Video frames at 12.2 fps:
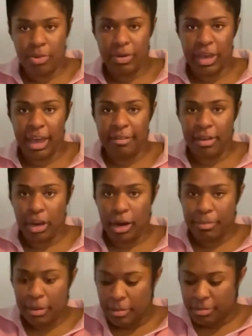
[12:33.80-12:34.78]
we have our
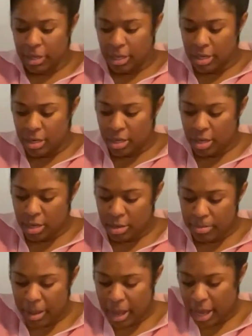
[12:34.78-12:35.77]
pumpkin
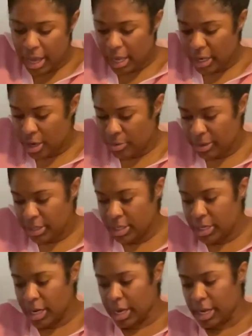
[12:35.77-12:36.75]
pie going
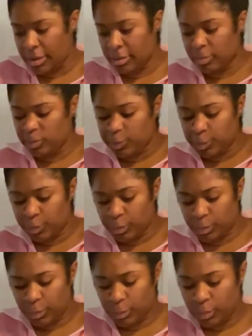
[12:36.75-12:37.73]
today.
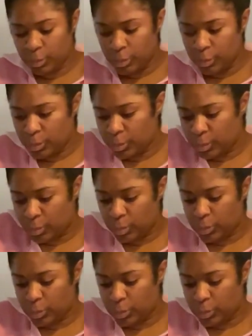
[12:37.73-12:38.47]
All